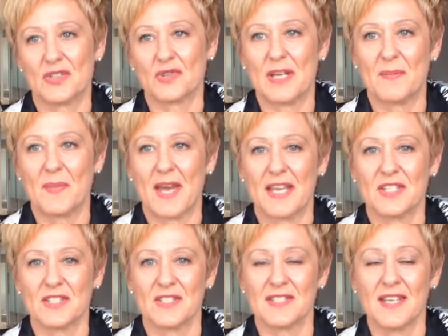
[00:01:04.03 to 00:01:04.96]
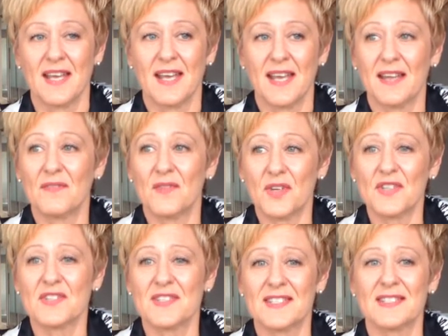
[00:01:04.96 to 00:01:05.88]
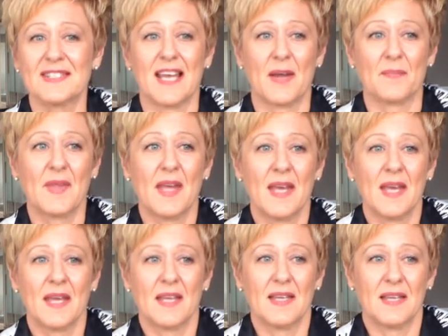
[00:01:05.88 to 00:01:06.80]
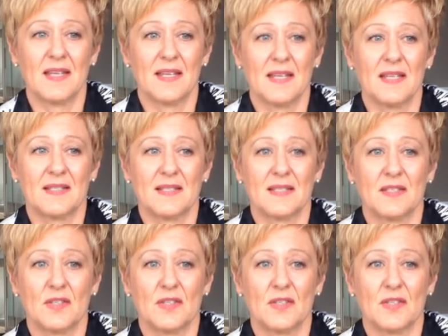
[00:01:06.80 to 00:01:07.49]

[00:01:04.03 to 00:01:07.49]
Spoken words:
treat patients. And Virtus is